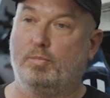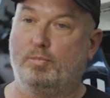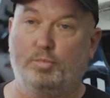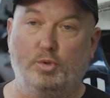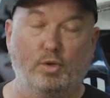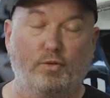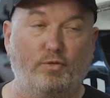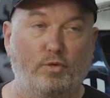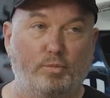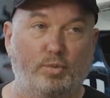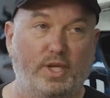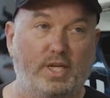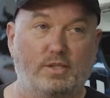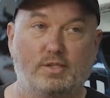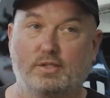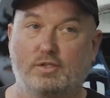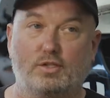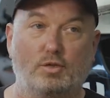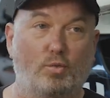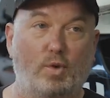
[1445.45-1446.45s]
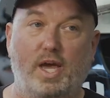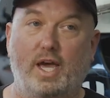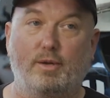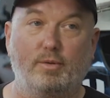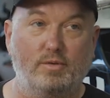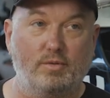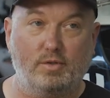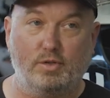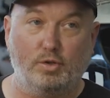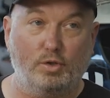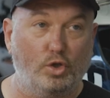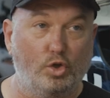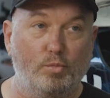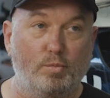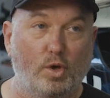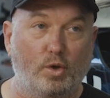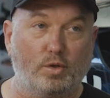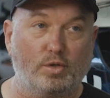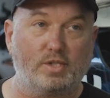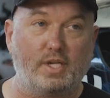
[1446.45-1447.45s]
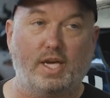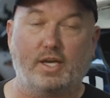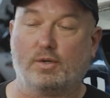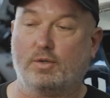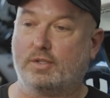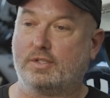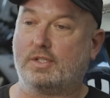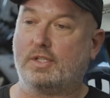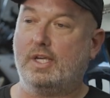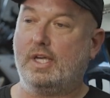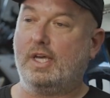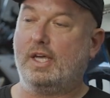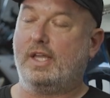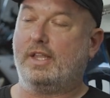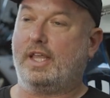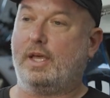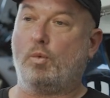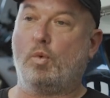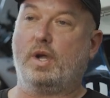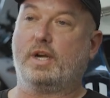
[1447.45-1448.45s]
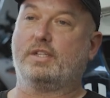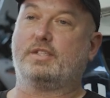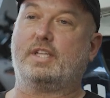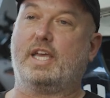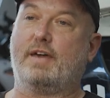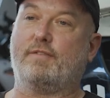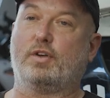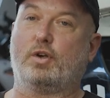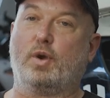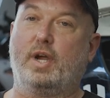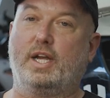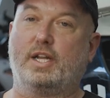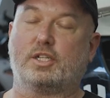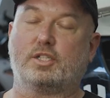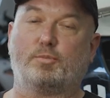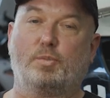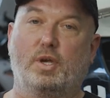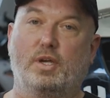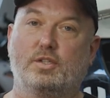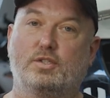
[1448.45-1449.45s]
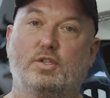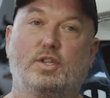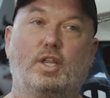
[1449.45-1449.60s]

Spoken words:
beautiful places to ride new motorcycles. Mm-hmm. They want us to have a great experience,